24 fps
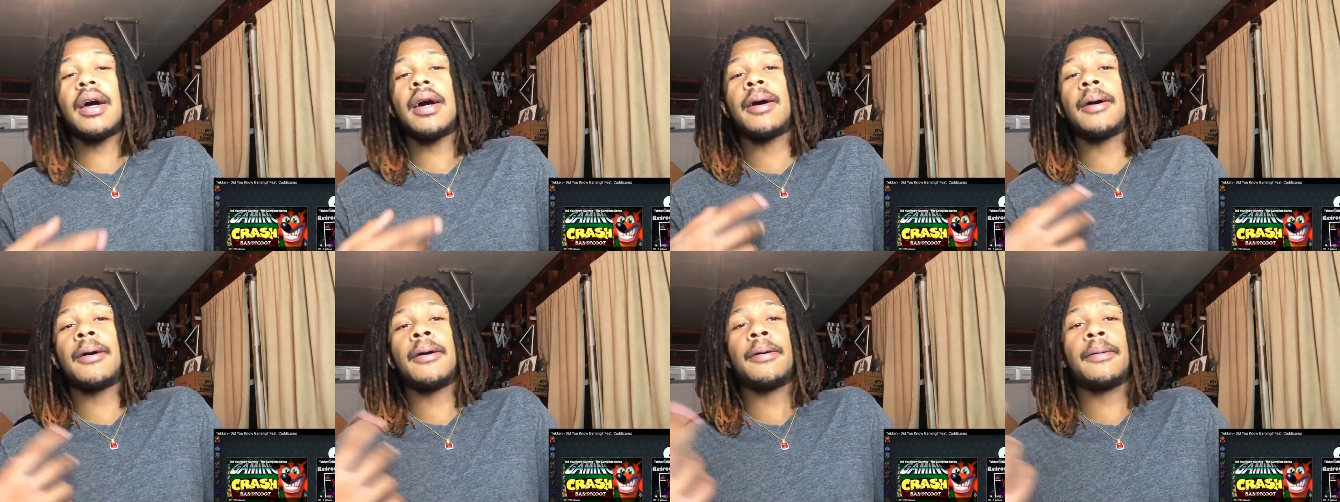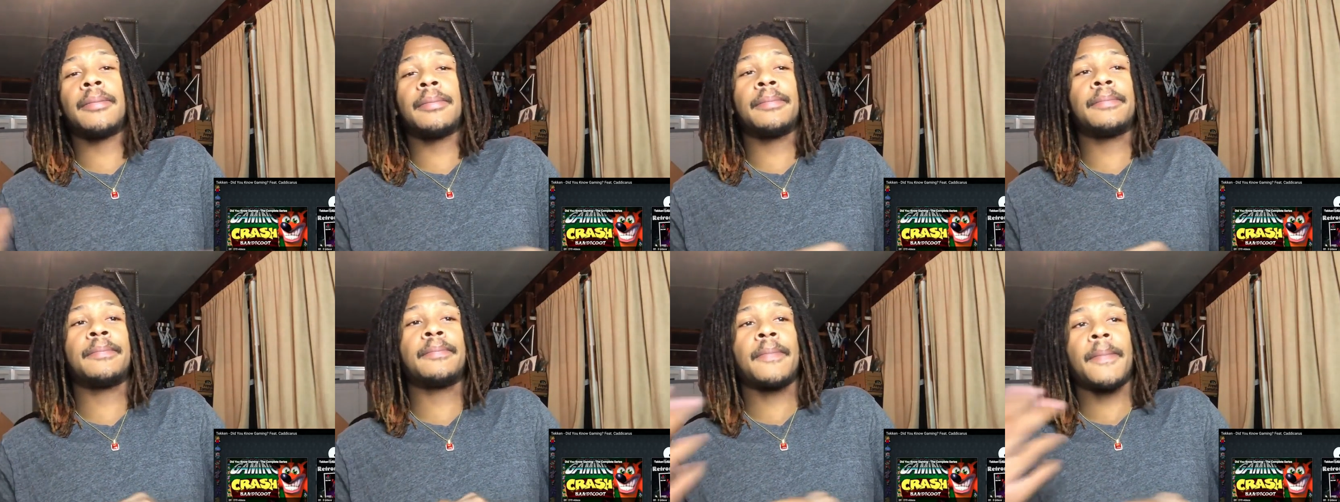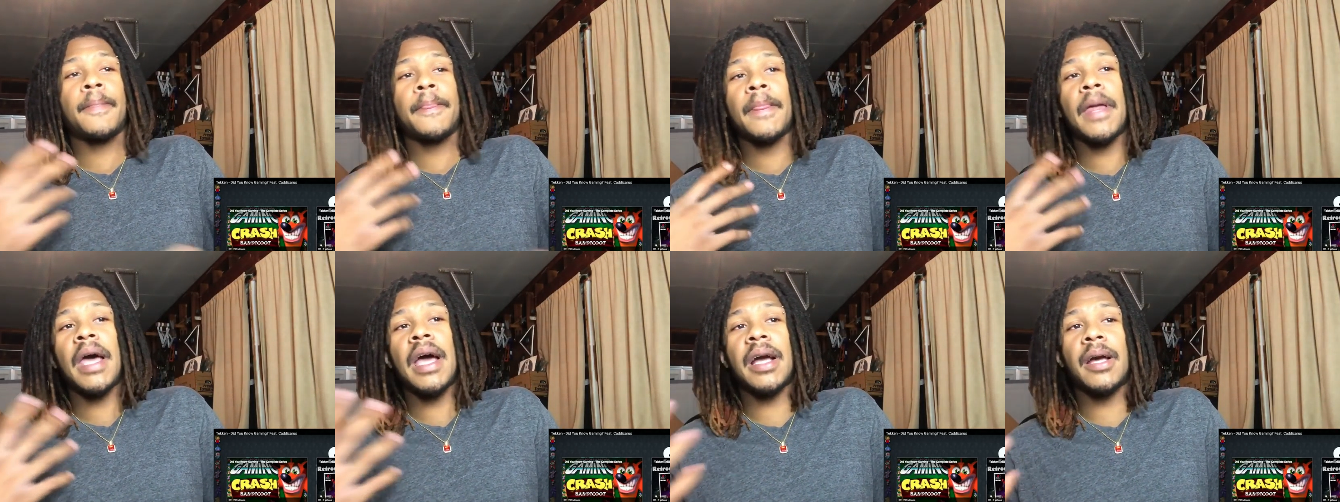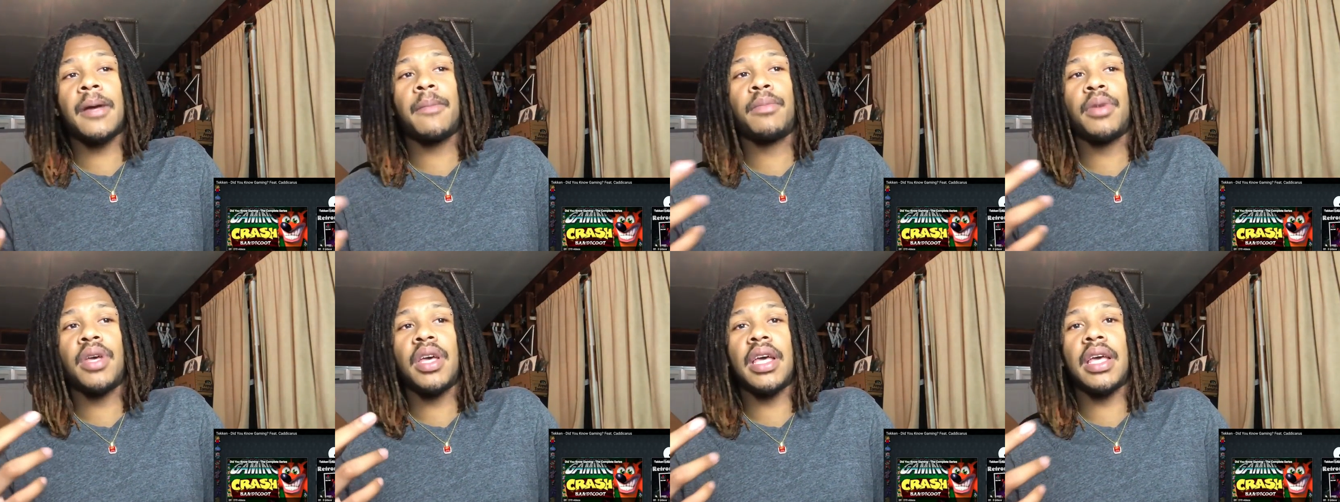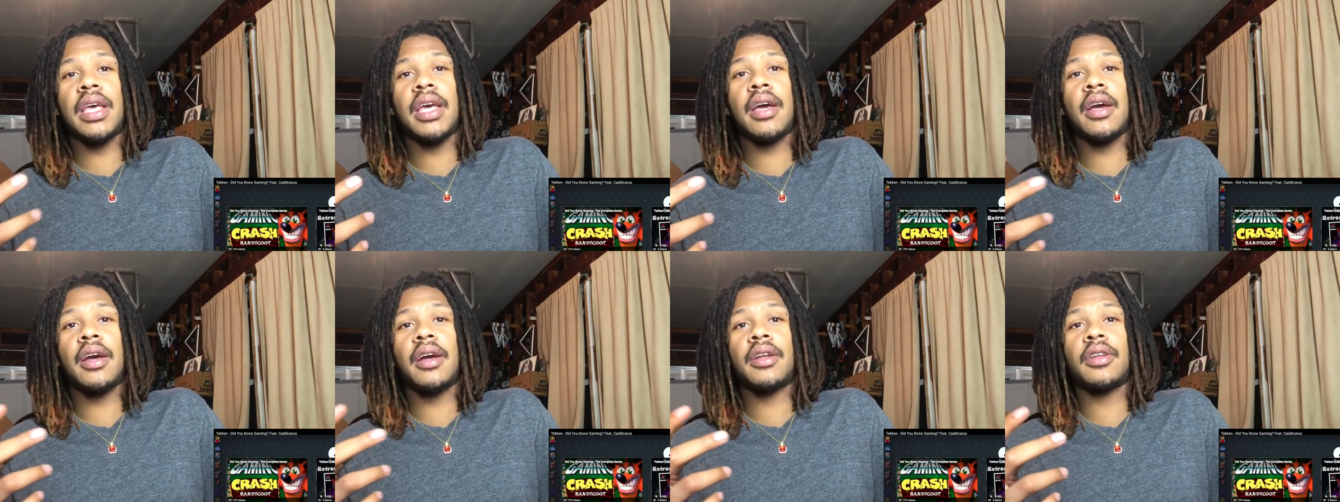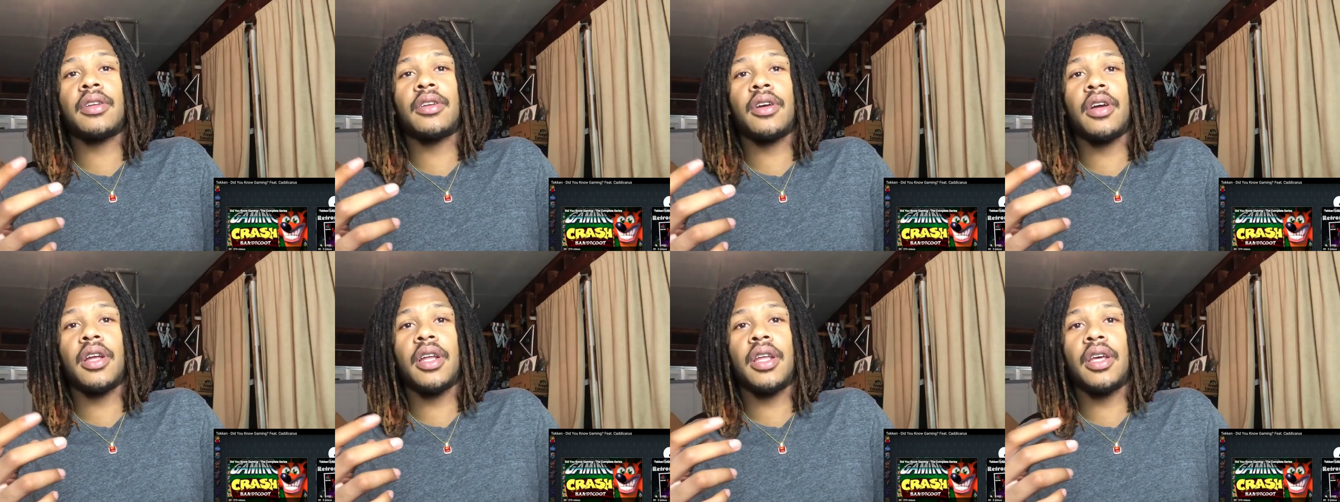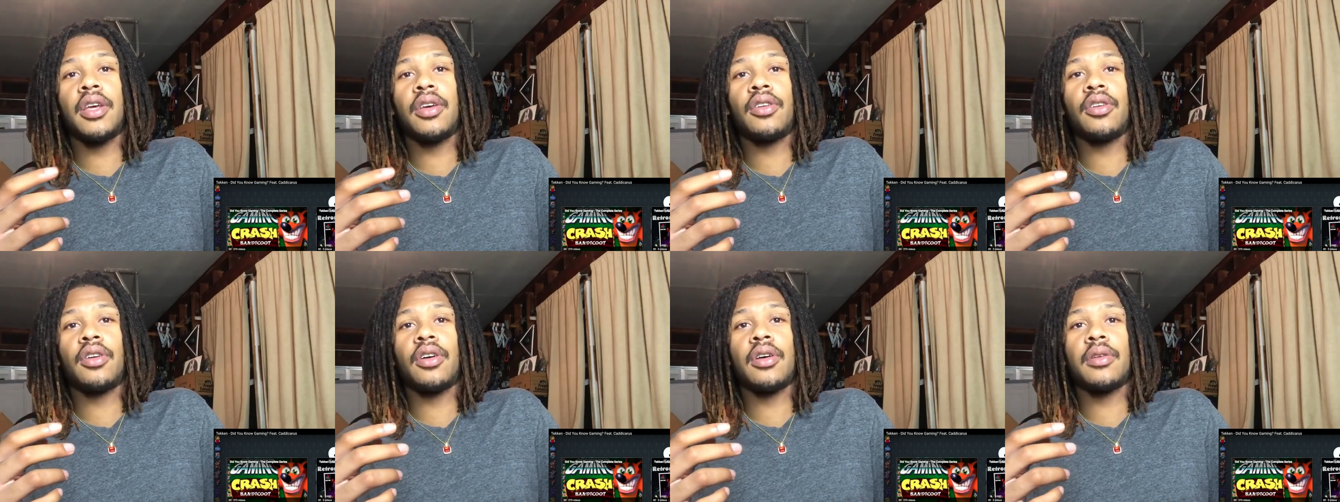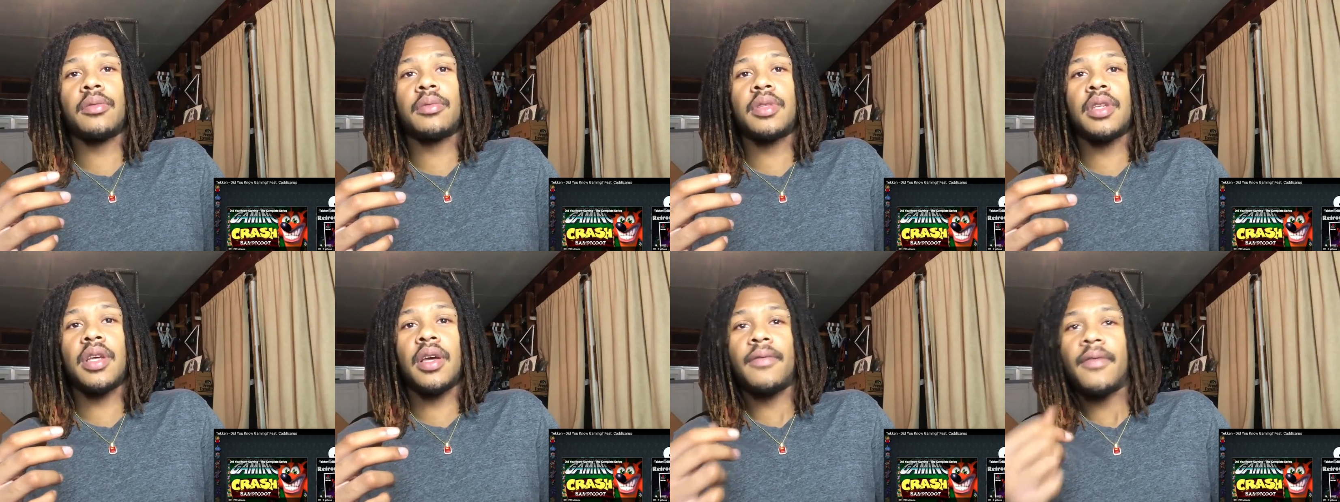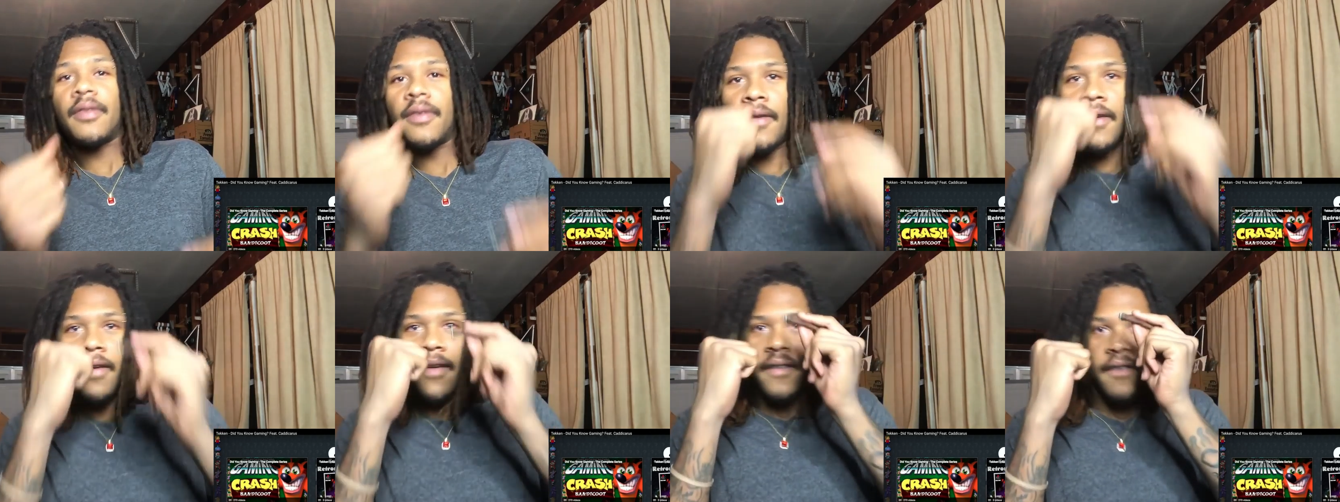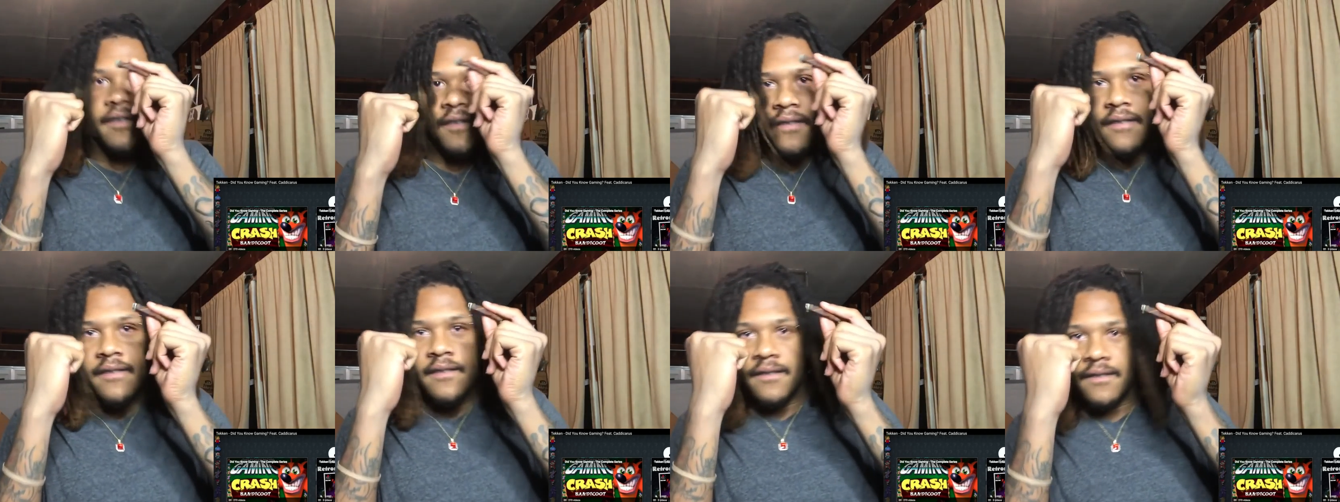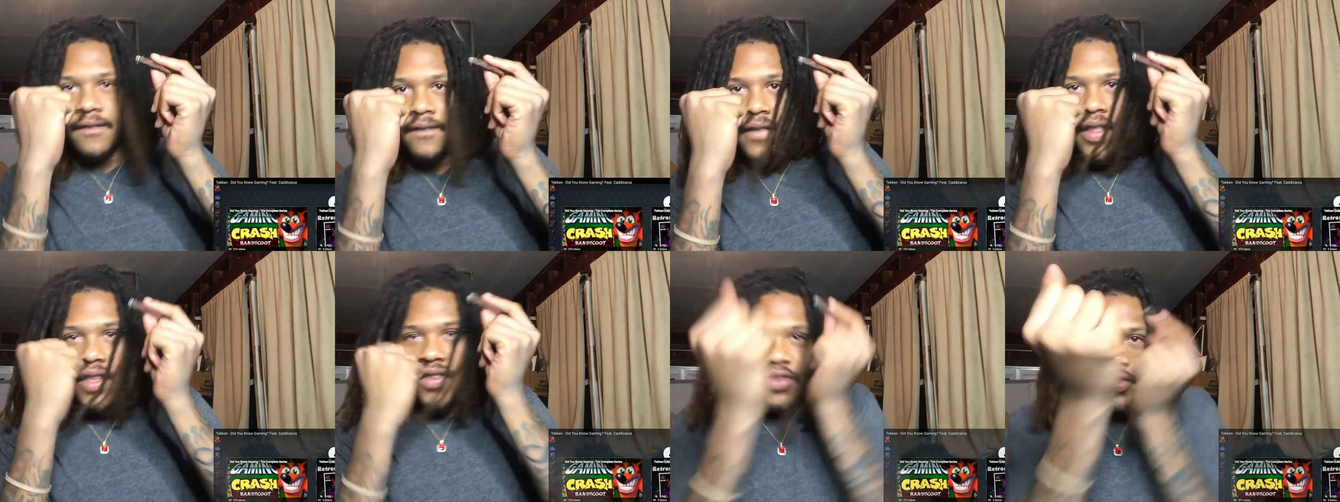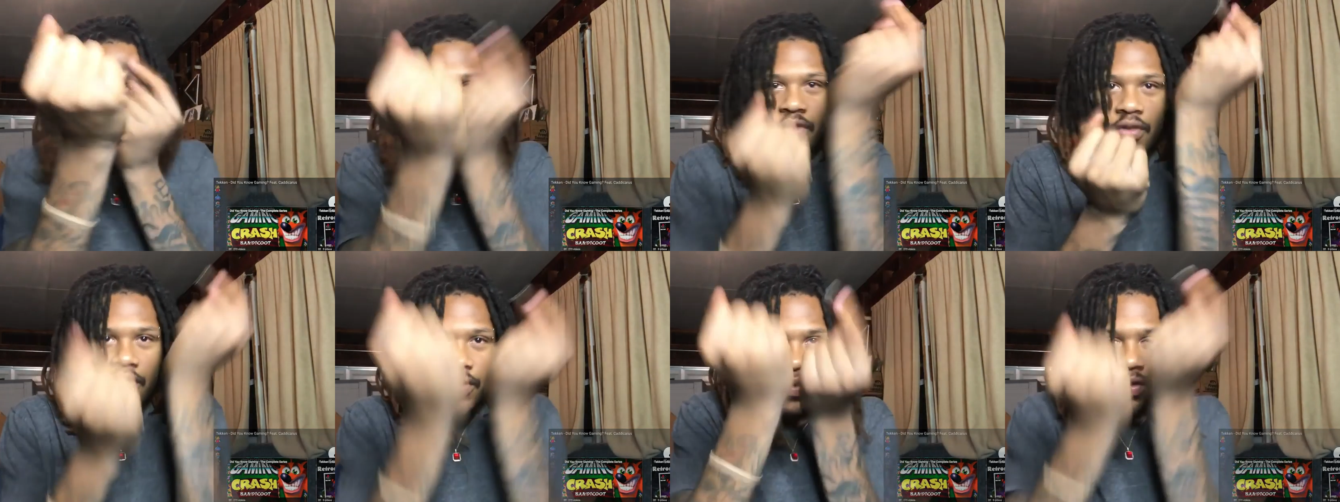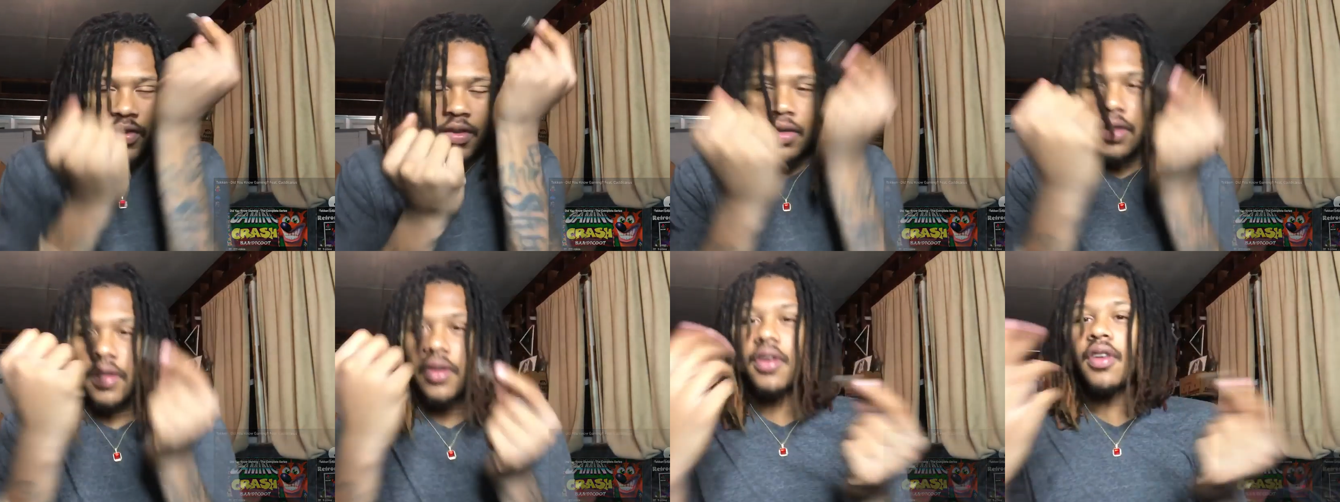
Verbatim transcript: Um, I can be a character in it, you know what I'm saying.